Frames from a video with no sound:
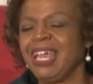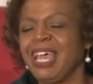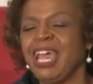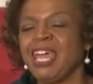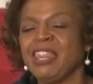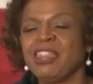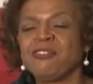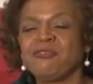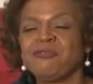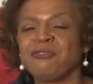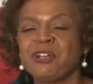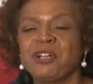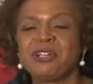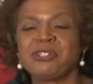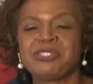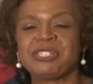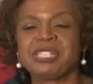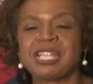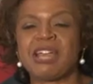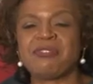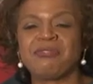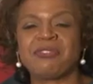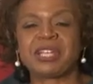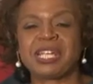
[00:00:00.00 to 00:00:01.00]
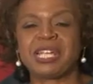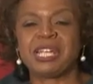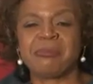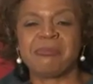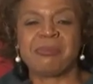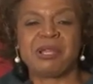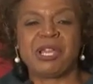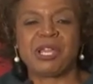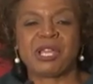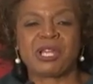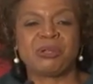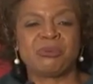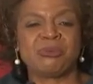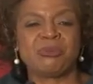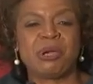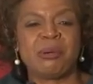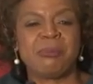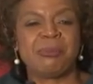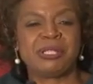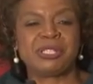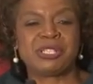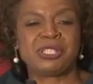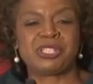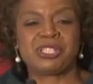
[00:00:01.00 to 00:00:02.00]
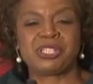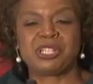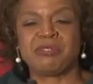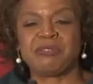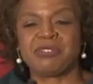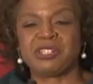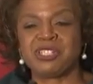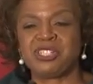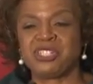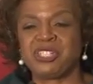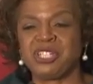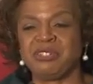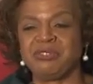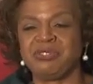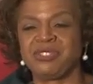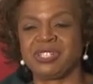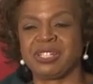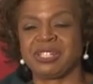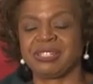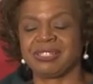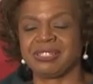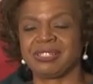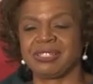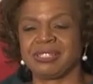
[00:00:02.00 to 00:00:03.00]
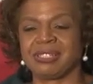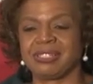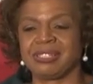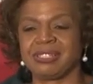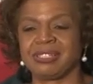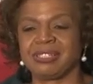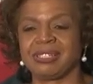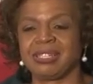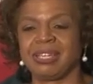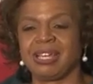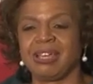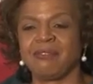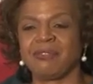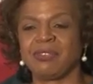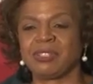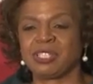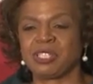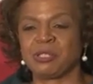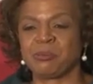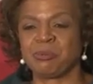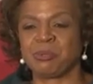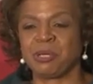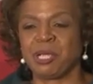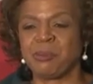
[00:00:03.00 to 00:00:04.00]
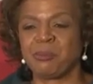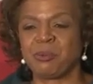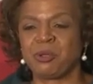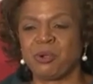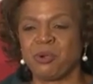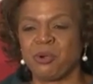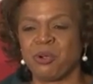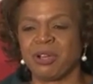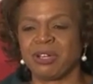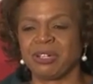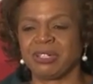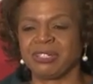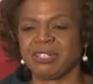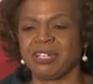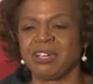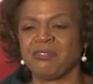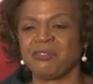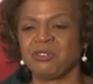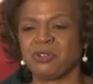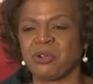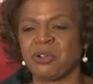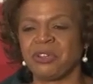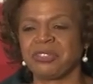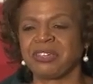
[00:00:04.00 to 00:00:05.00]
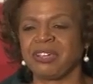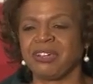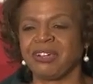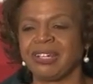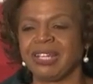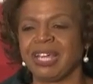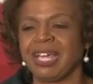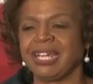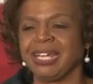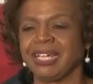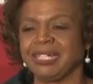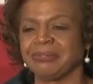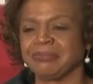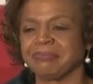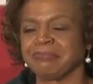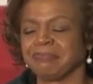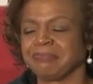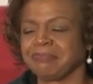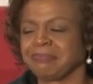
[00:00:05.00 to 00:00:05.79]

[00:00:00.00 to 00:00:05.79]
and the first African-American woman to serve as Chief Justice of the Supreme Court of North Carolina.